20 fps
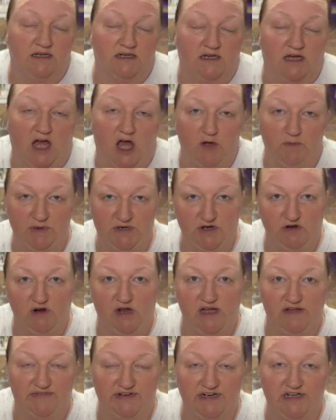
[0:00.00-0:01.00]
open your
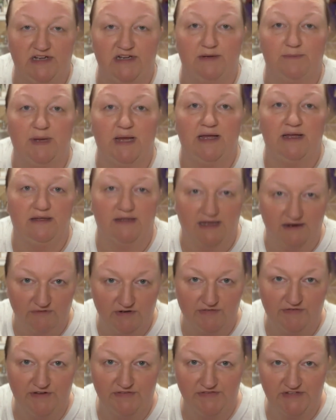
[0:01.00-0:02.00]
oven up every
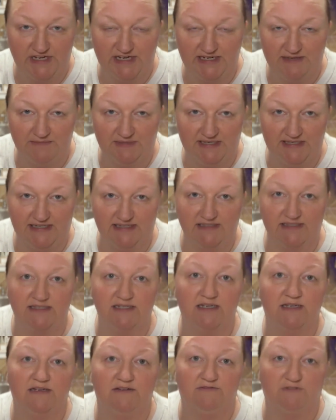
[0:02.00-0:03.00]
15 minutes
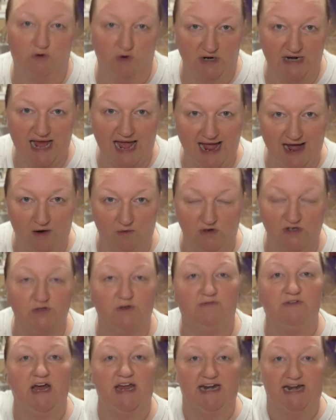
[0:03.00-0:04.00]
for an hour. So
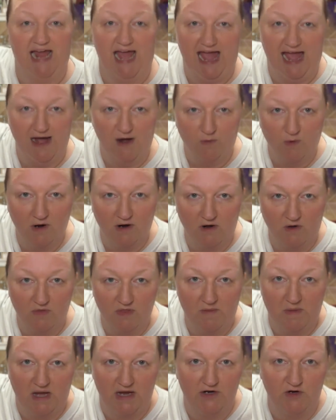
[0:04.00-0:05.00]
I've got an hour on the
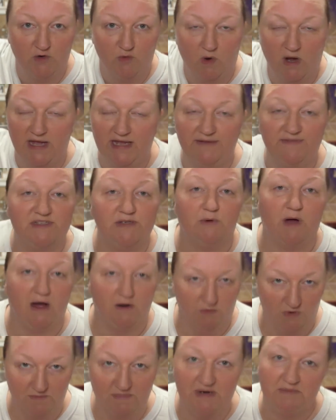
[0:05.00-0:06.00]
microwave, so I'll
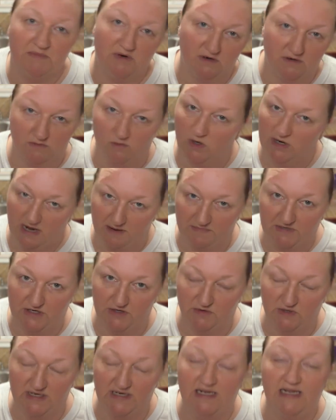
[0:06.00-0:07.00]
remember what I'm
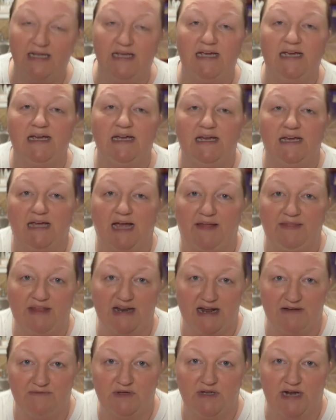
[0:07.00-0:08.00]
doing. And then
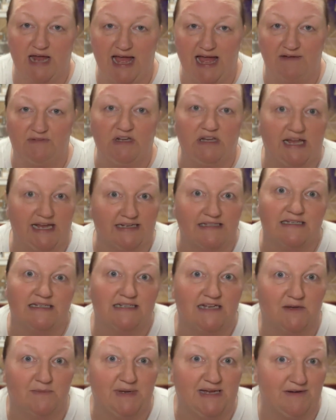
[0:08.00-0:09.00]
I'm going to have Alexa
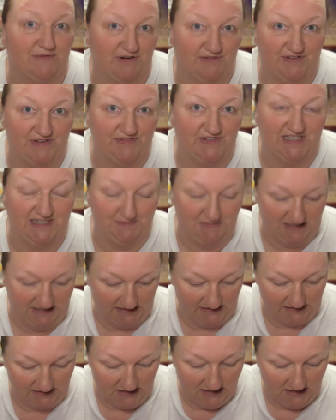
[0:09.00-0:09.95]
tell me every 15 minutes.